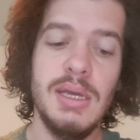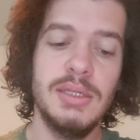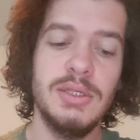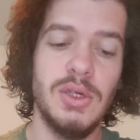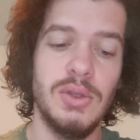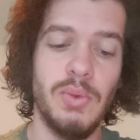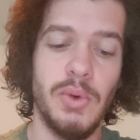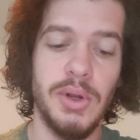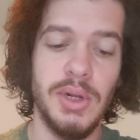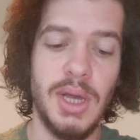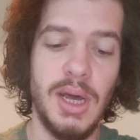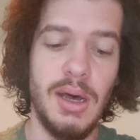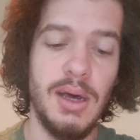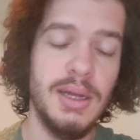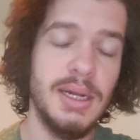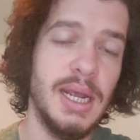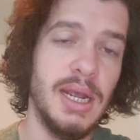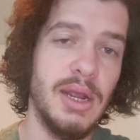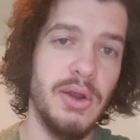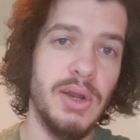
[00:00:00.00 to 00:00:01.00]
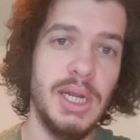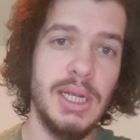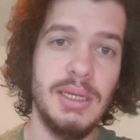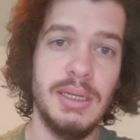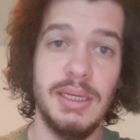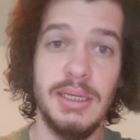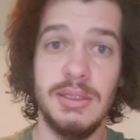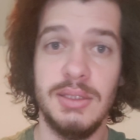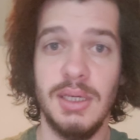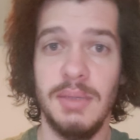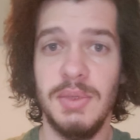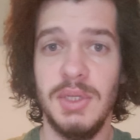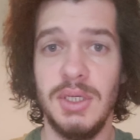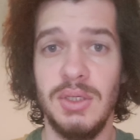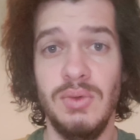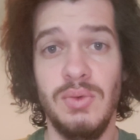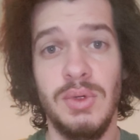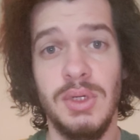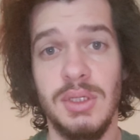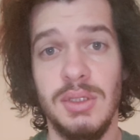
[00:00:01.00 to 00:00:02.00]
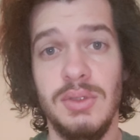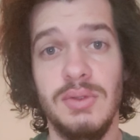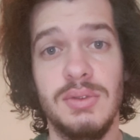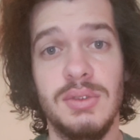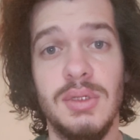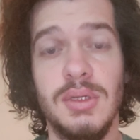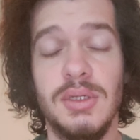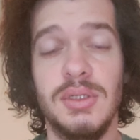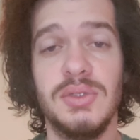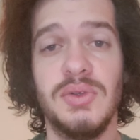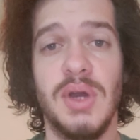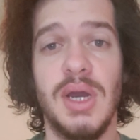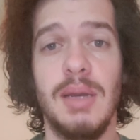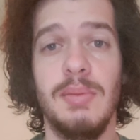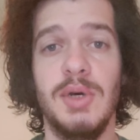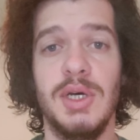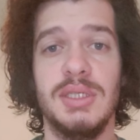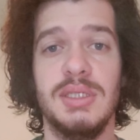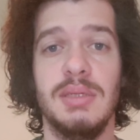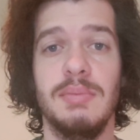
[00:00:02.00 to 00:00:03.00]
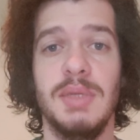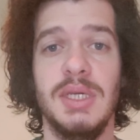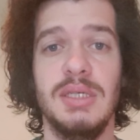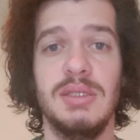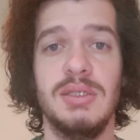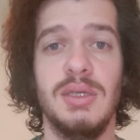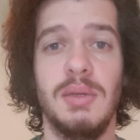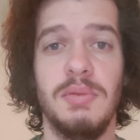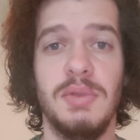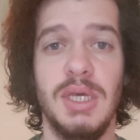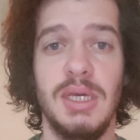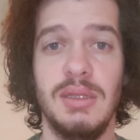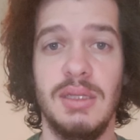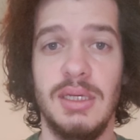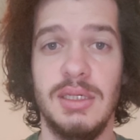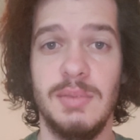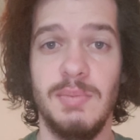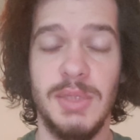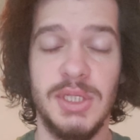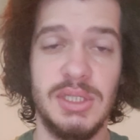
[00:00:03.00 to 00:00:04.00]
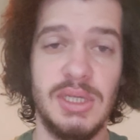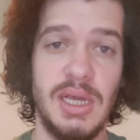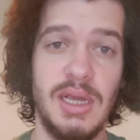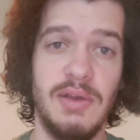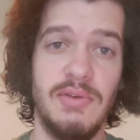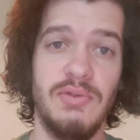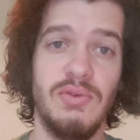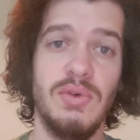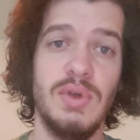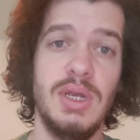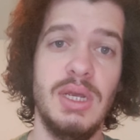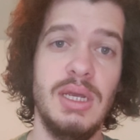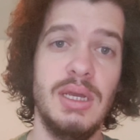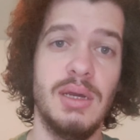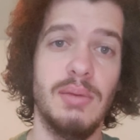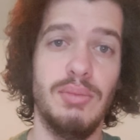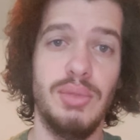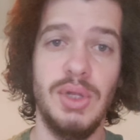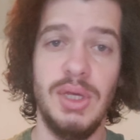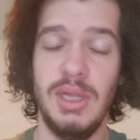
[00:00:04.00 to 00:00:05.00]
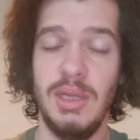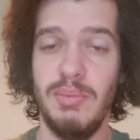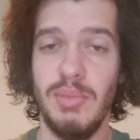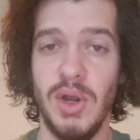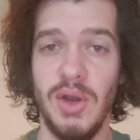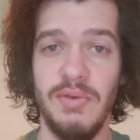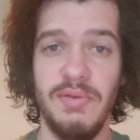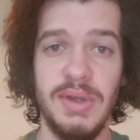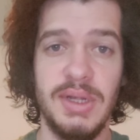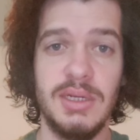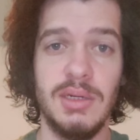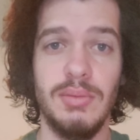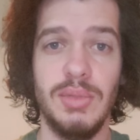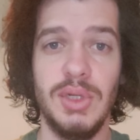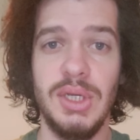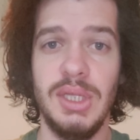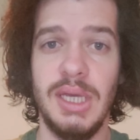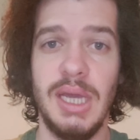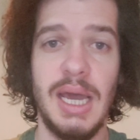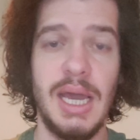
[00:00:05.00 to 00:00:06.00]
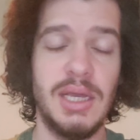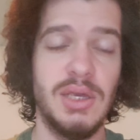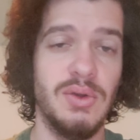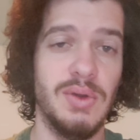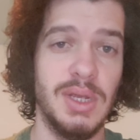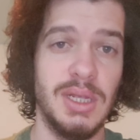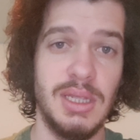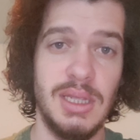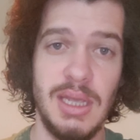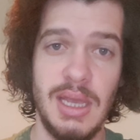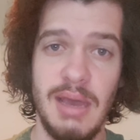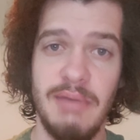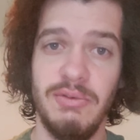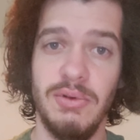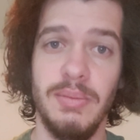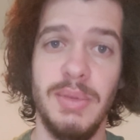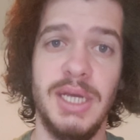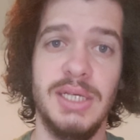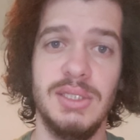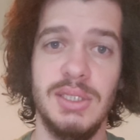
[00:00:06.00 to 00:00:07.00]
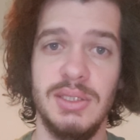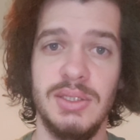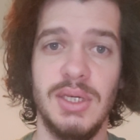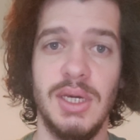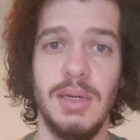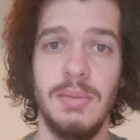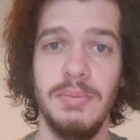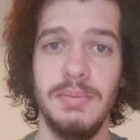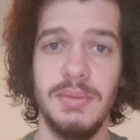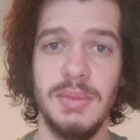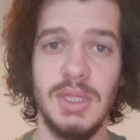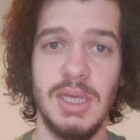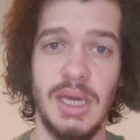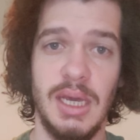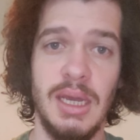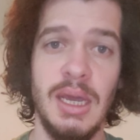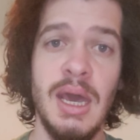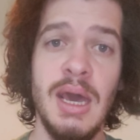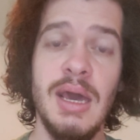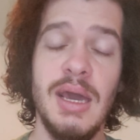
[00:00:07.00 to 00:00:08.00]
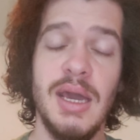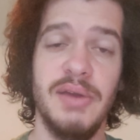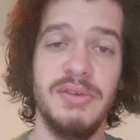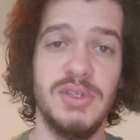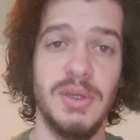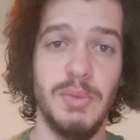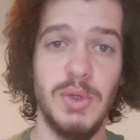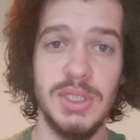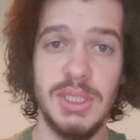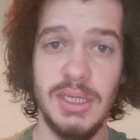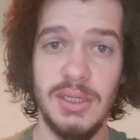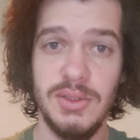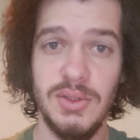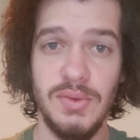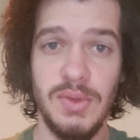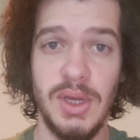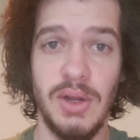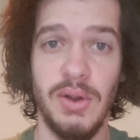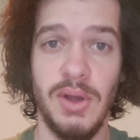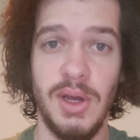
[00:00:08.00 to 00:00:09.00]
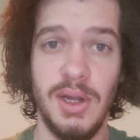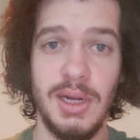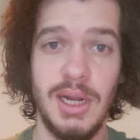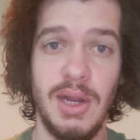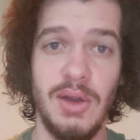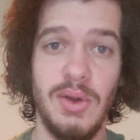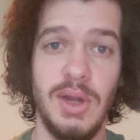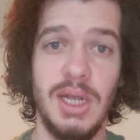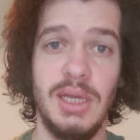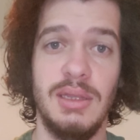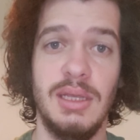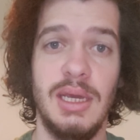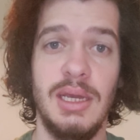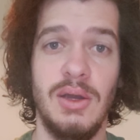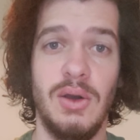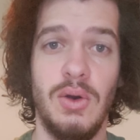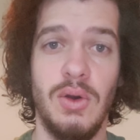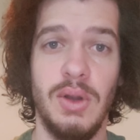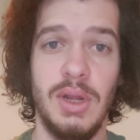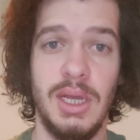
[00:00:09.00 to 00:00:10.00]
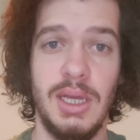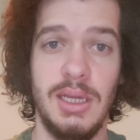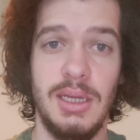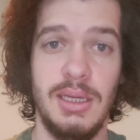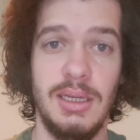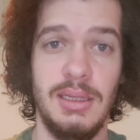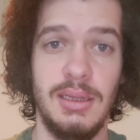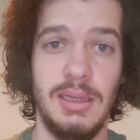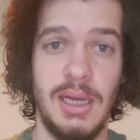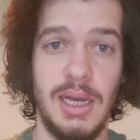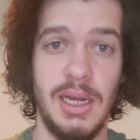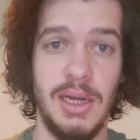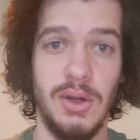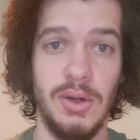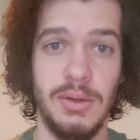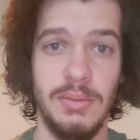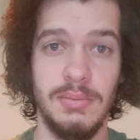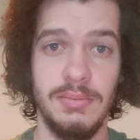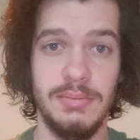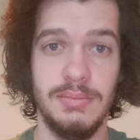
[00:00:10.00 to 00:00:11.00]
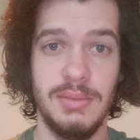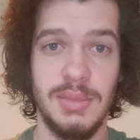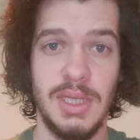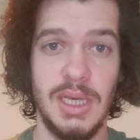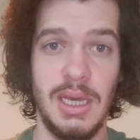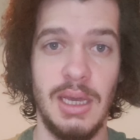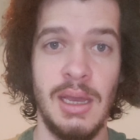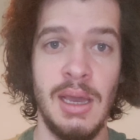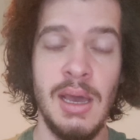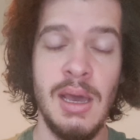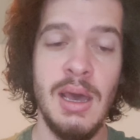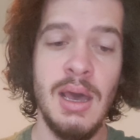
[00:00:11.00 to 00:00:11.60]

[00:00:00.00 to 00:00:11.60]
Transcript: So the word unerring is something you wouldn't use to describe us. It means something that's mistake-free, completely perfect, completely accurate, and never messes up. Okay. If someone tells you they're unerring, they are a liar. Okay.